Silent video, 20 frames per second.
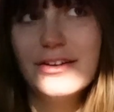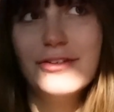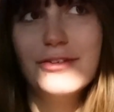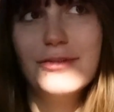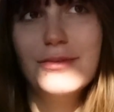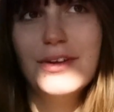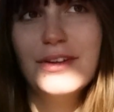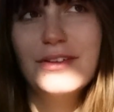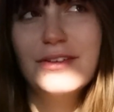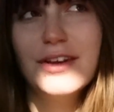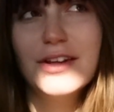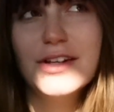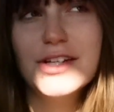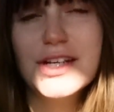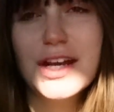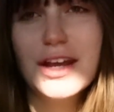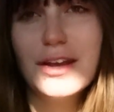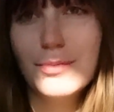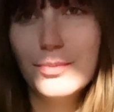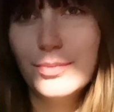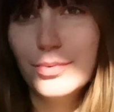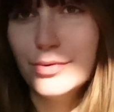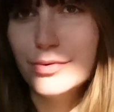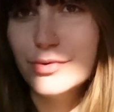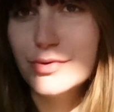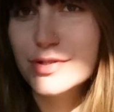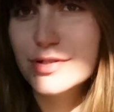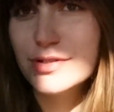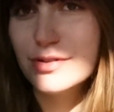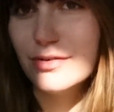gives me such a
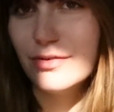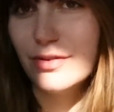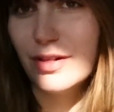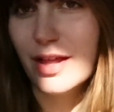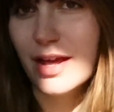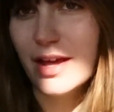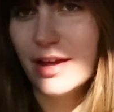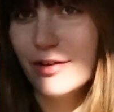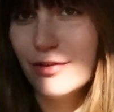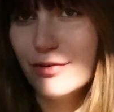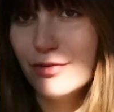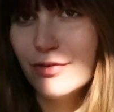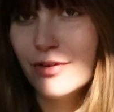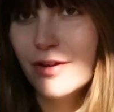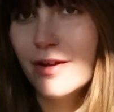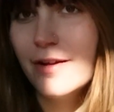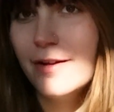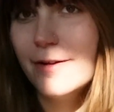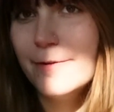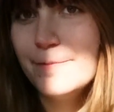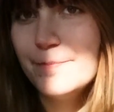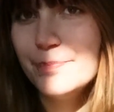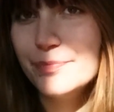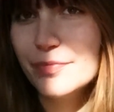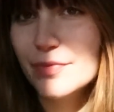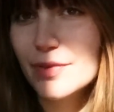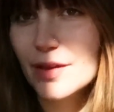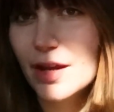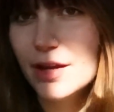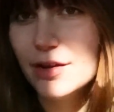boost of life.
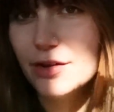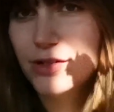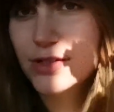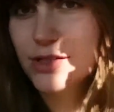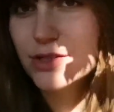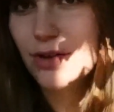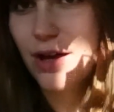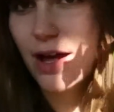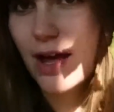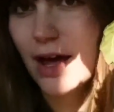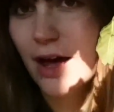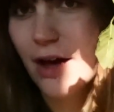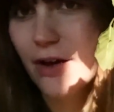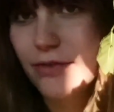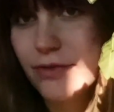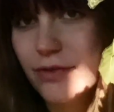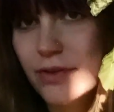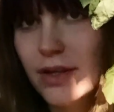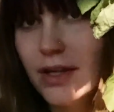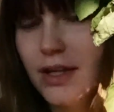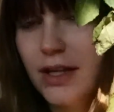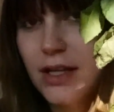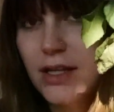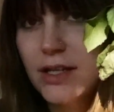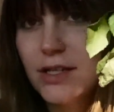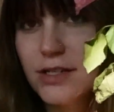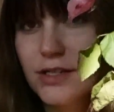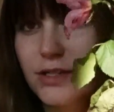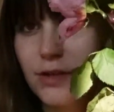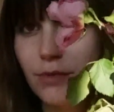I also have
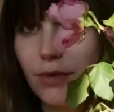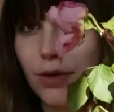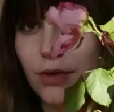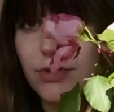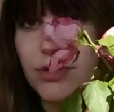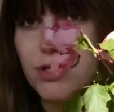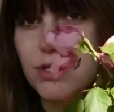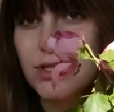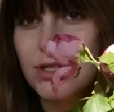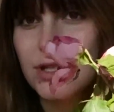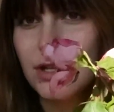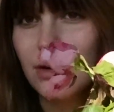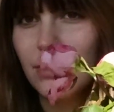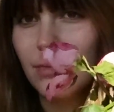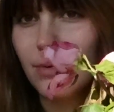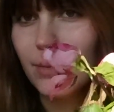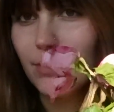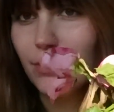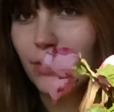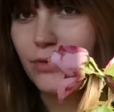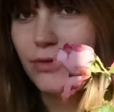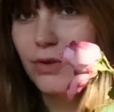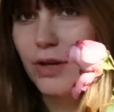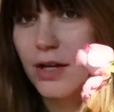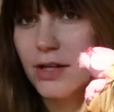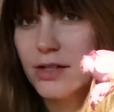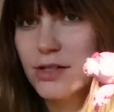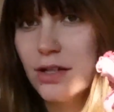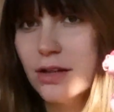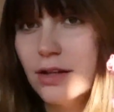some roses here. My boyfriend
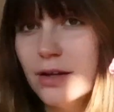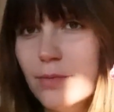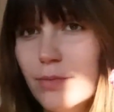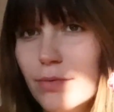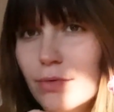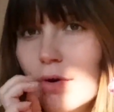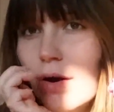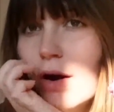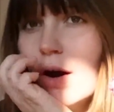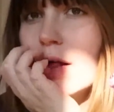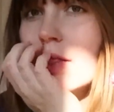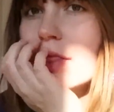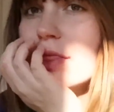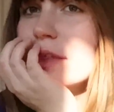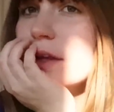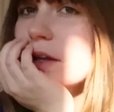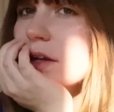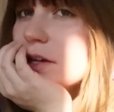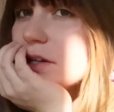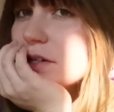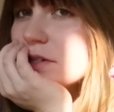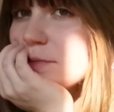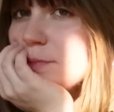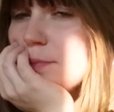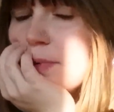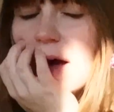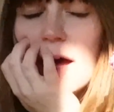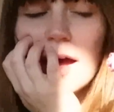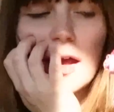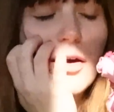actually brought these
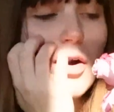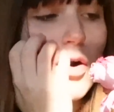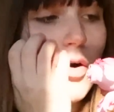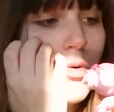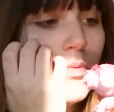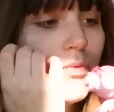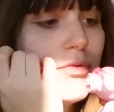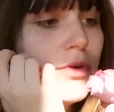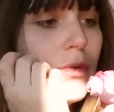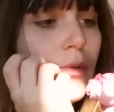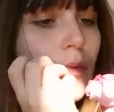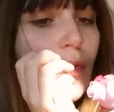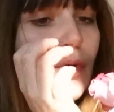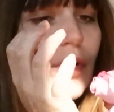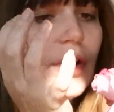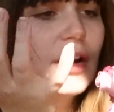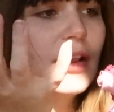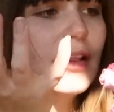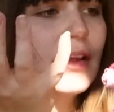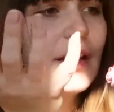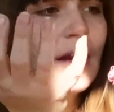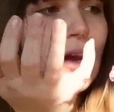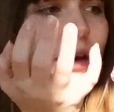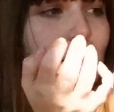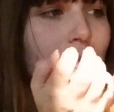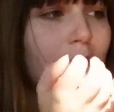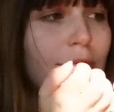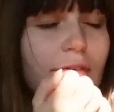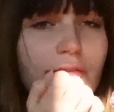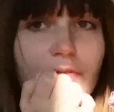back home from work like a
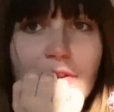couple